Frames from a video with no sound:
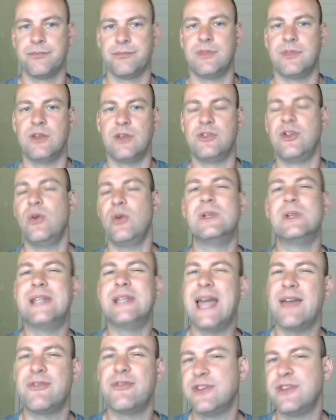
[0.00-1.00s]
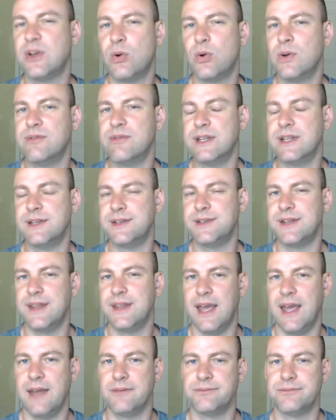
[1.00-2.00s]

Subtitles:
There's no left equivalent to that.